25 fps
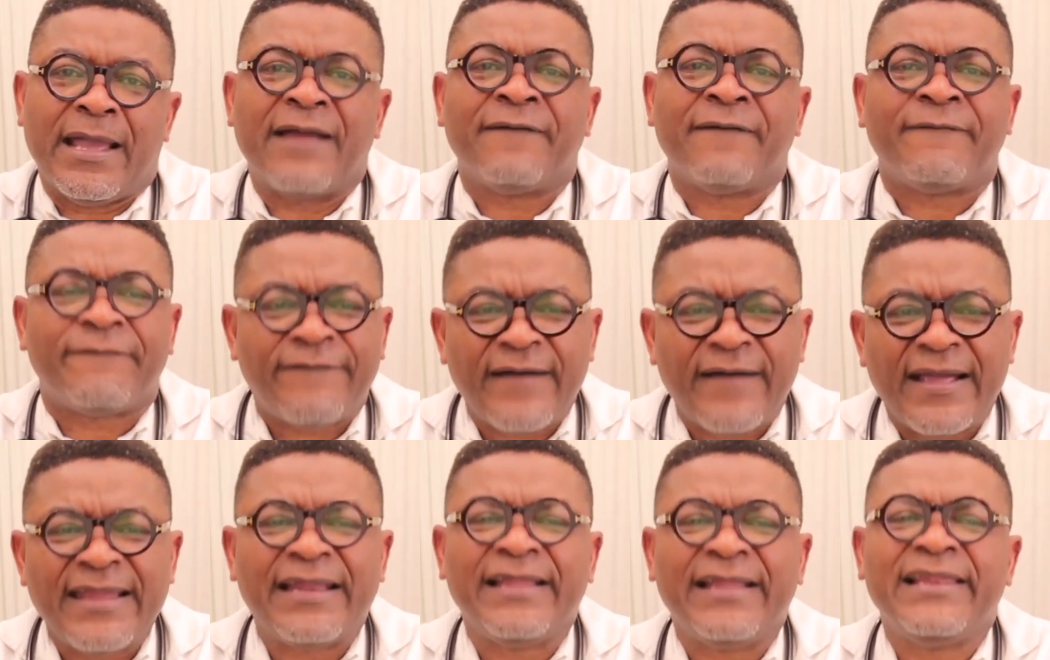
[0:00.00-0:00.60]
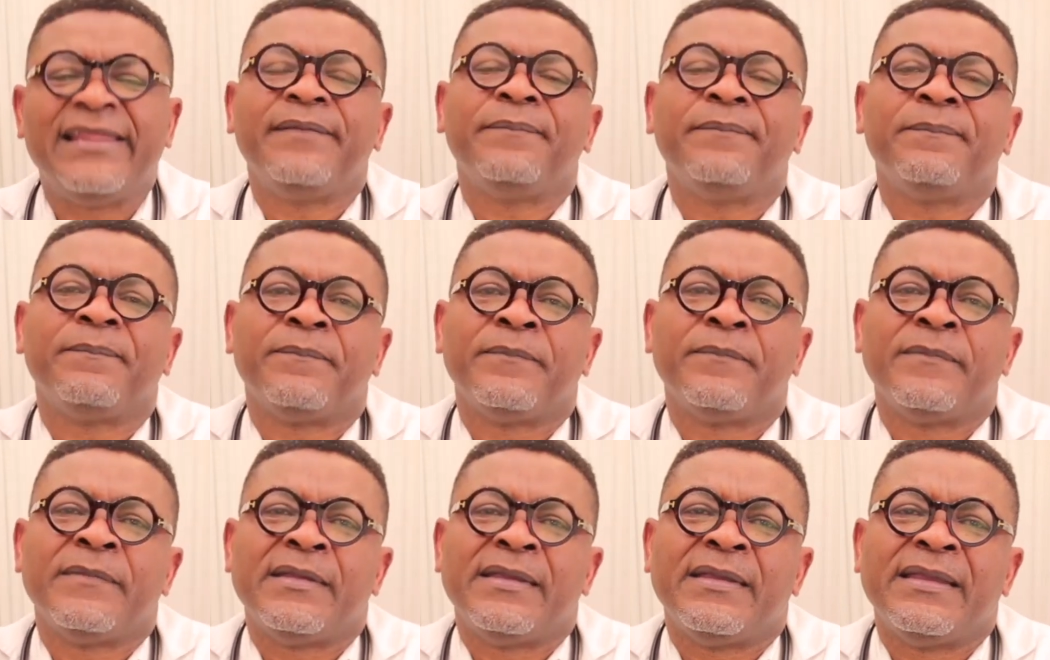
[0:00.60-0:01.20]
And finally,
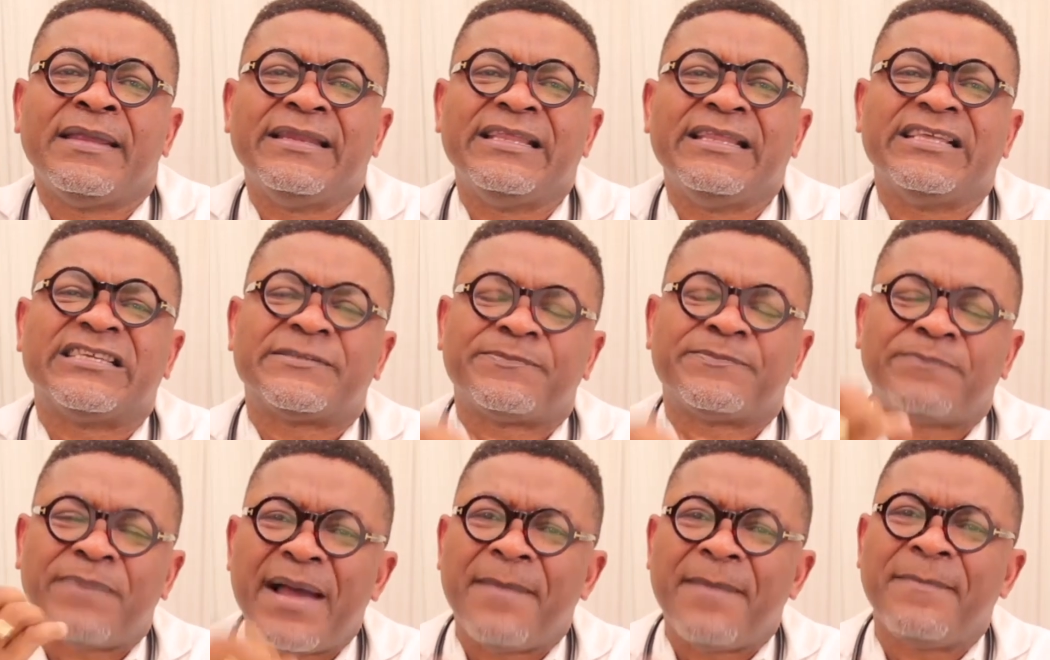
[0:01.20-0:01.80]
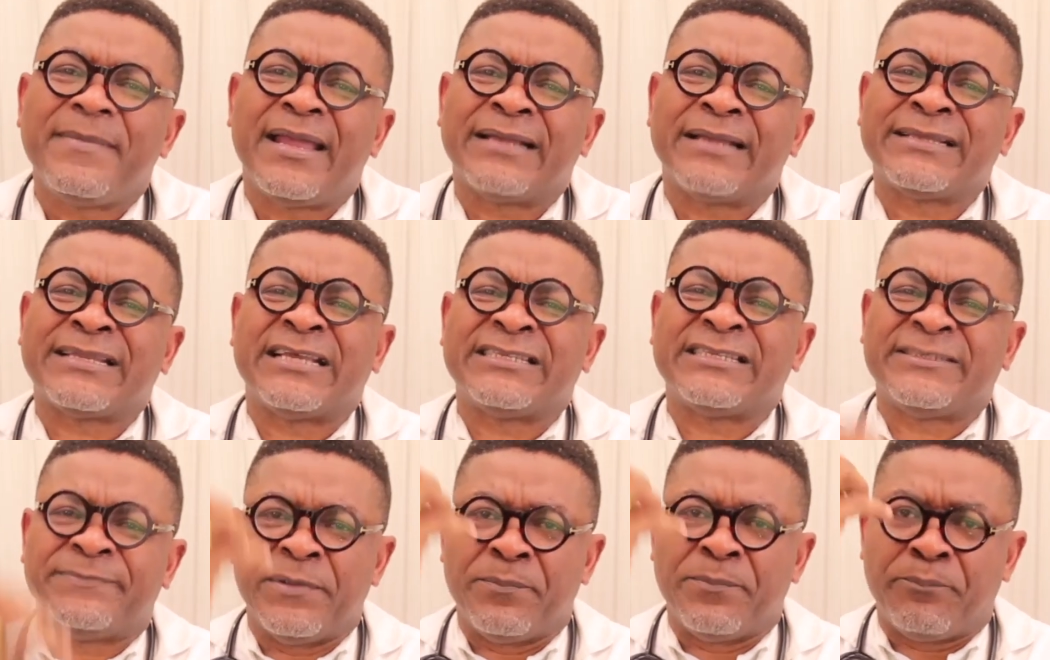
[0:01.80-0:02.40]
the sperm that
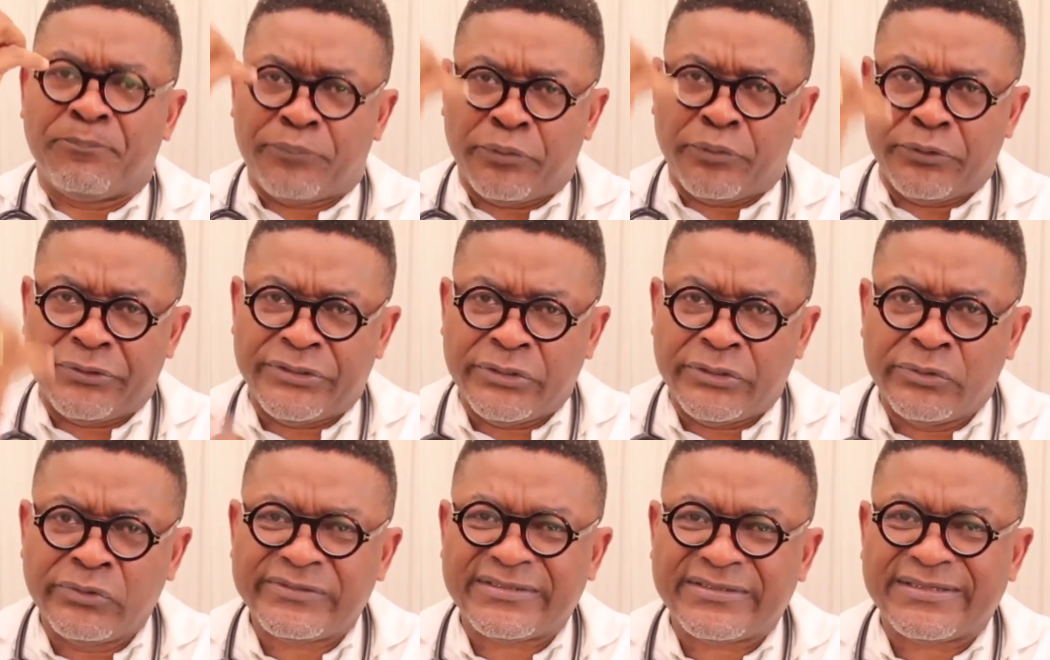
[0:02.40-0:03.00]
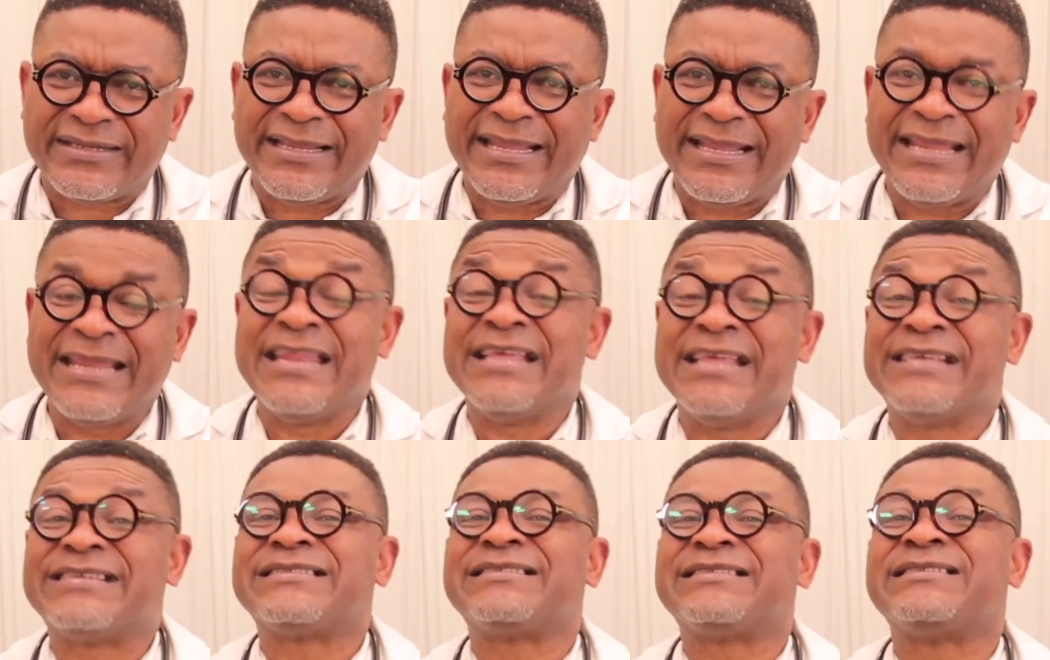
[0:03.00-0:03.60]
has been produced
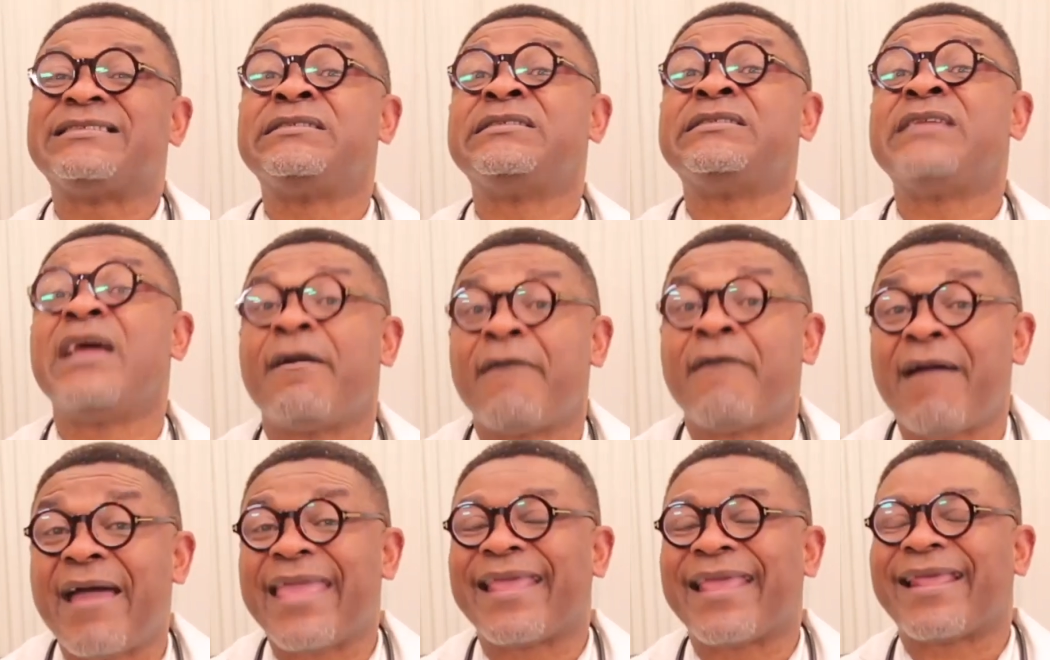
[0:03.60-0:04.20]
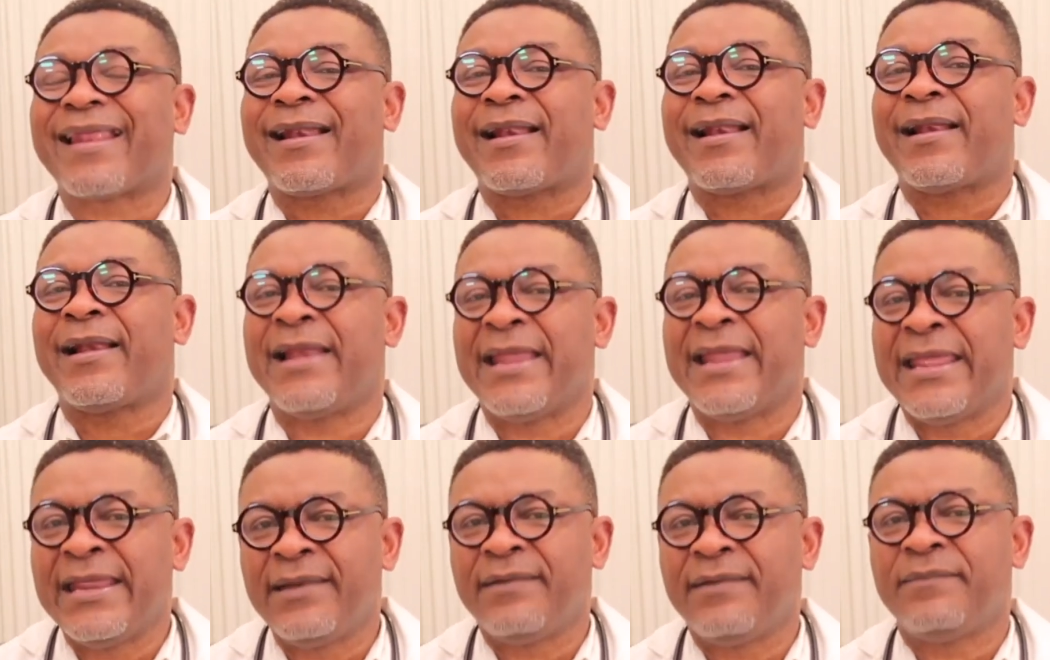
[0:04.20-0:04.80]
in a sterile
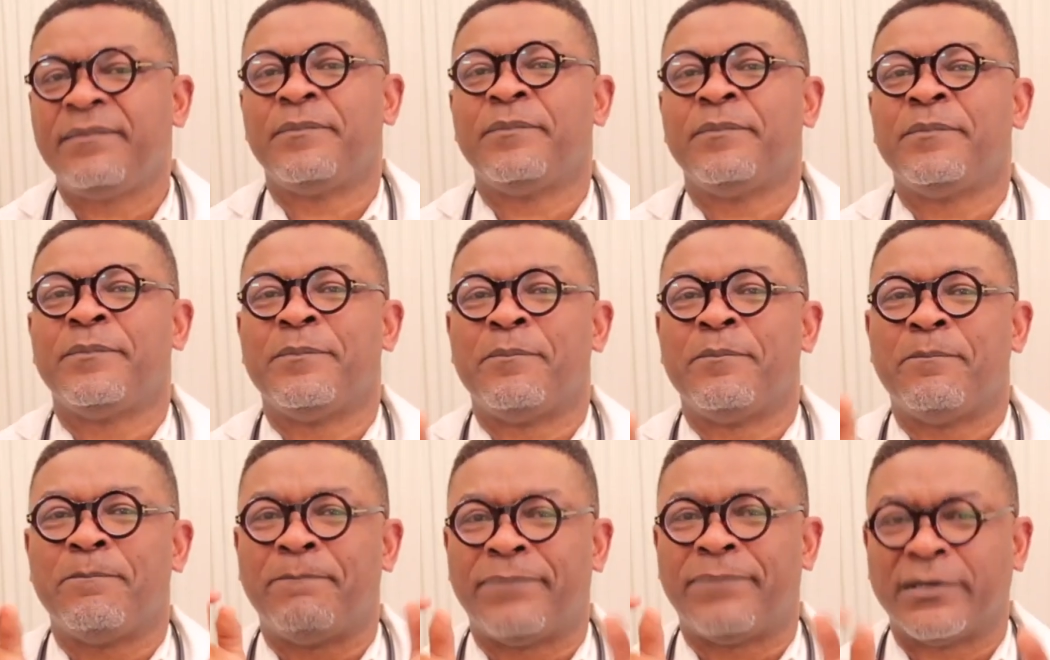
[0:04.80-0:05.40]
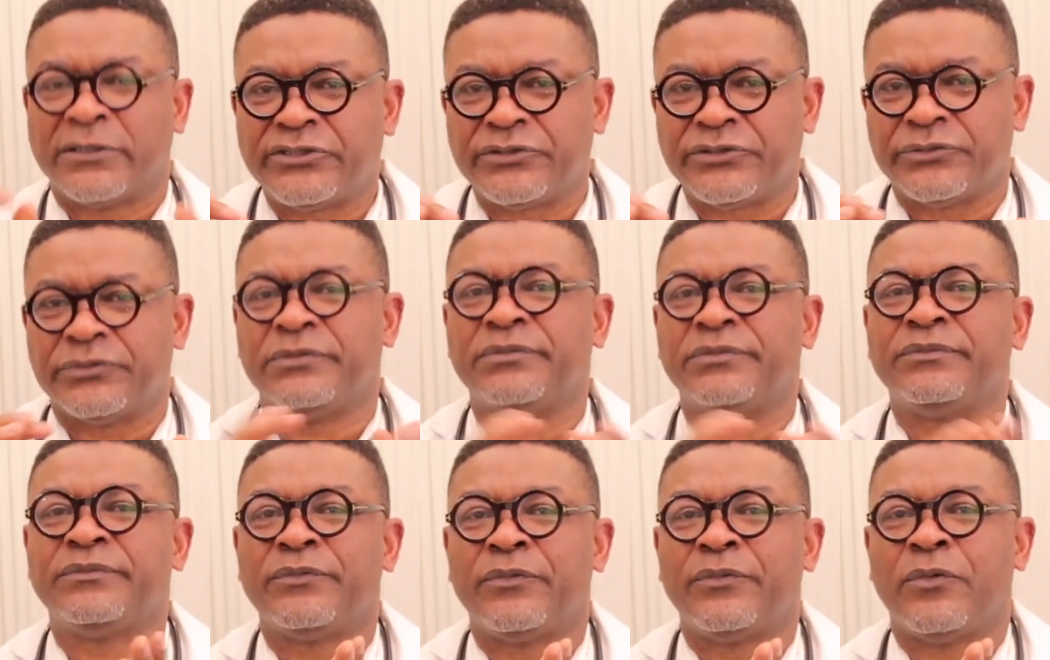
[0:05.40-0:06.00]
clean
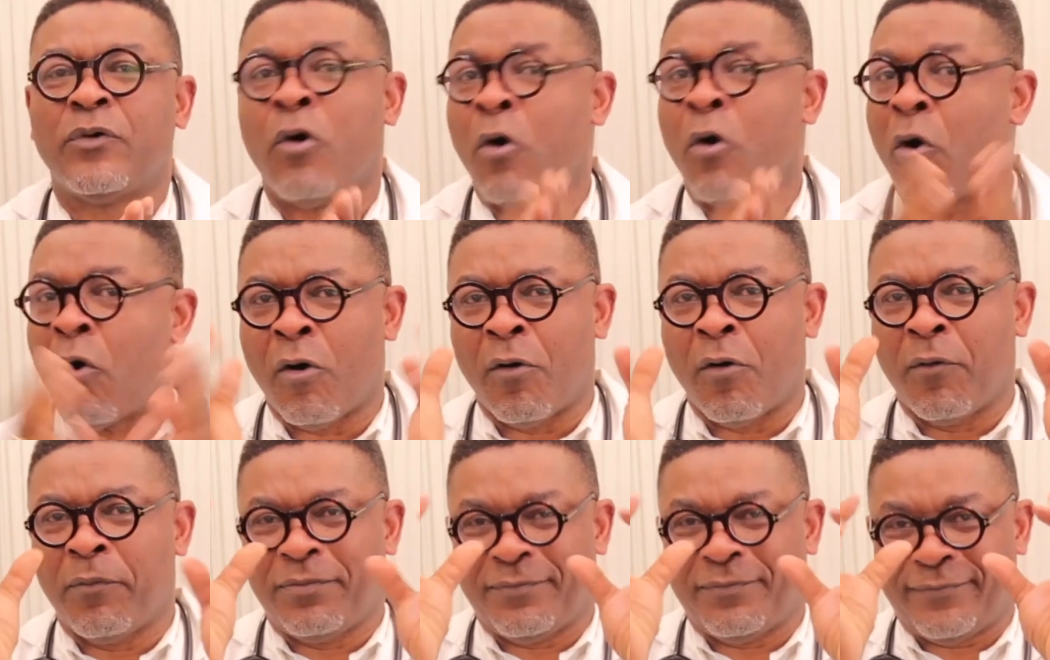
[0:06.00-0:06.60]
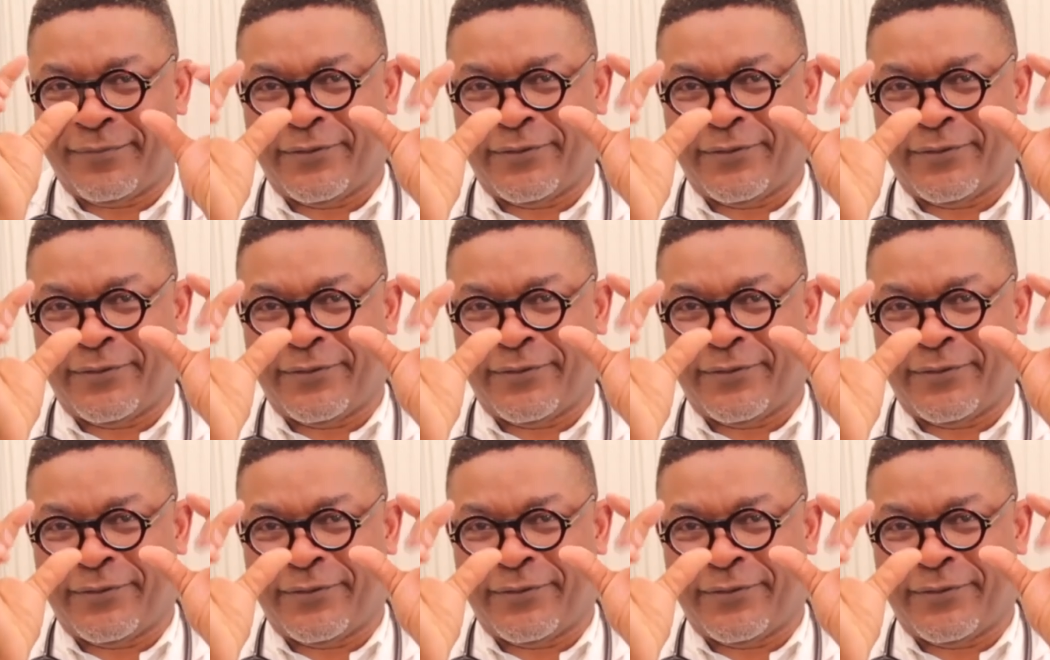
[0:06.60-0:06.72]
bottle or